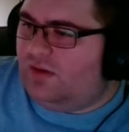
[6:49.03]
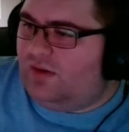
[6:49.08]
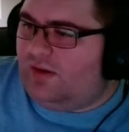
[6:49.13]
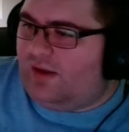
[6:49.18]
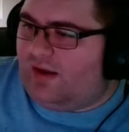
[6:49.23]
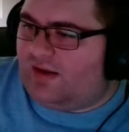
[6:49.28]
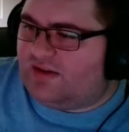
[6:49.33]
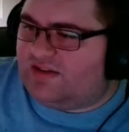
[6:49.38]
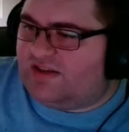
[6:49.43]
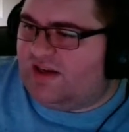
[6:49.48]

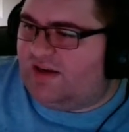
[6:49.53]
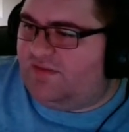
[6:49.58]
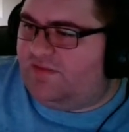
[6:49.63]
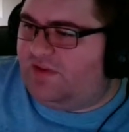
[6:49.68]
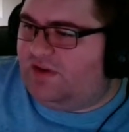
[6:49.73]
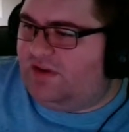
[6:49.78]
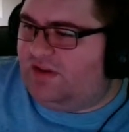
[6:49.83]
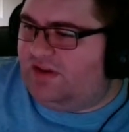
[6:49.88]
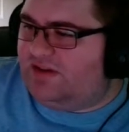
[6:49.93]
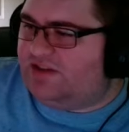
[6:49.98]
Outside of the
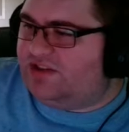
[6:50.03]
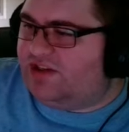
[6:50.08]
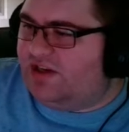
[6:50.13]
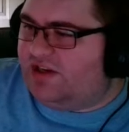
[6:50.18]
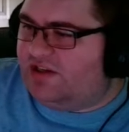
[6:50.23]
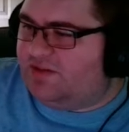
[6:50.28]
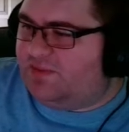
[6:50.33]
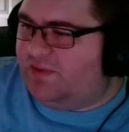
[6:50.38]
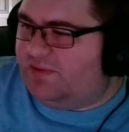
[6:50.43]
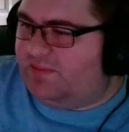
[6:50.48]
deal
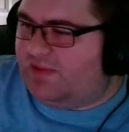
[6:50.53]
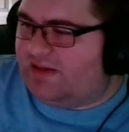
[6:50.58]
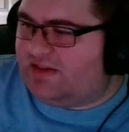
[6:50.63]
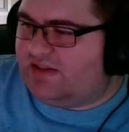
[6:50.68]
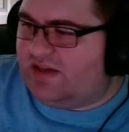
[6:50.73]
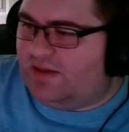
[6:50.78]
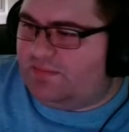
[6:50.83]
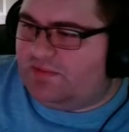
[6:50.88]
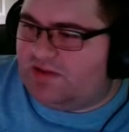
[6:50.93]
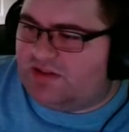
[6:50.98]
exchange being
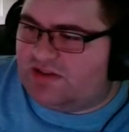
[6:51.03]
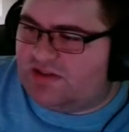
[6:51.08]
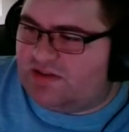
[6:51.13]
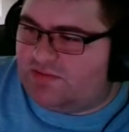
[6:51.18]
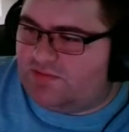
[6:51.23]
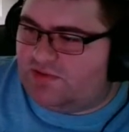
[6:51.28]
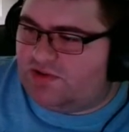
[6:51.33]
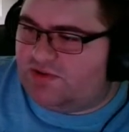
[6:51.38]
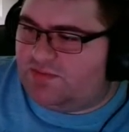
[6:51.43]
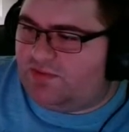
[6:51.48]
messed up, this is the
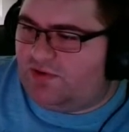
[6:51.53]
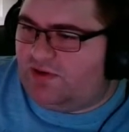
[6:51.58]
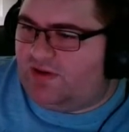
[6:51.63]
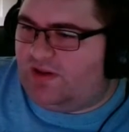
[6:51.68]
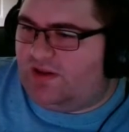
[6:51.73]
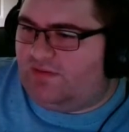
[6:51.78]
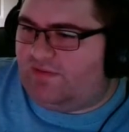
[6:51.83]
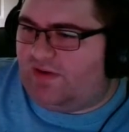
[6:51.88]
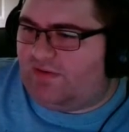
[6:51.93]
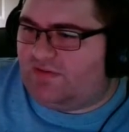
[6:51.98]
worst
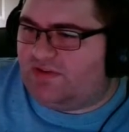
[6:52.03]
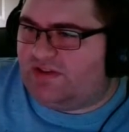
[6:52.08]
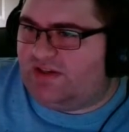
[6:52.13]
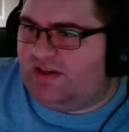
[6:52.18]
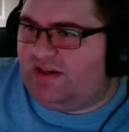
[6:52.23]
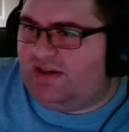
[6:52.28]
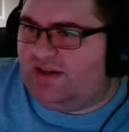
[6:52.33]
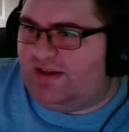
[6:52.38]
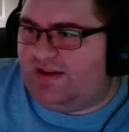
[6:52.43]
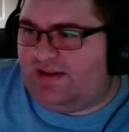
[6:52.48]
working I've ever
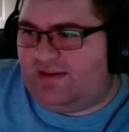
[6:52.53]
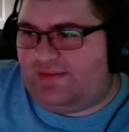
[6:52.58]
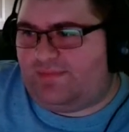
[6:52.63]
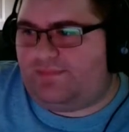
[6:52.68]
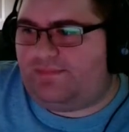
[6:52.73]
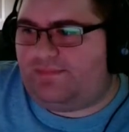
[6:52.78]
seen. Yeah.